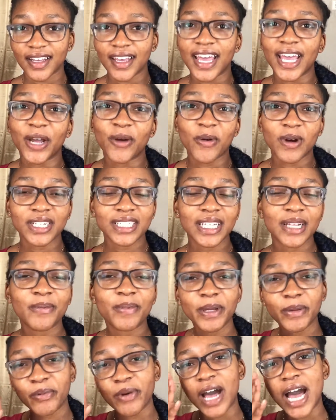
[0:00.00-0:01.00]
A question that
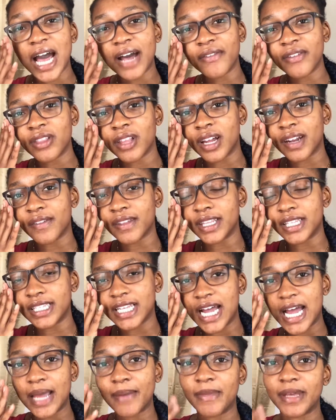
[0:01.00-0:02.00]
people have a lot of the
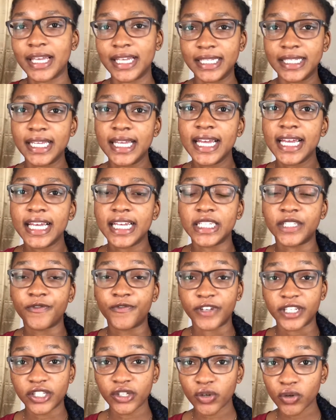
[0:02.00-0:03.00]
time is
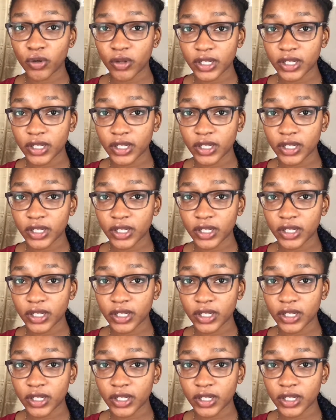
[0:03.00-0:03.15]
physical